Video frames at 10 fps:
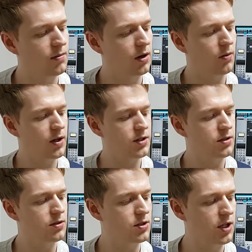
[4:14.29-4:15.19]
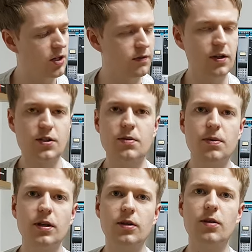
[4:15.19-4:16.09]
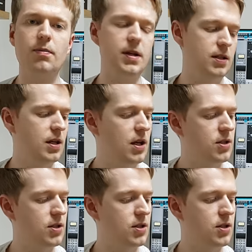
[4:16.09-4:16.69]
but I wanted to change things up a little bit.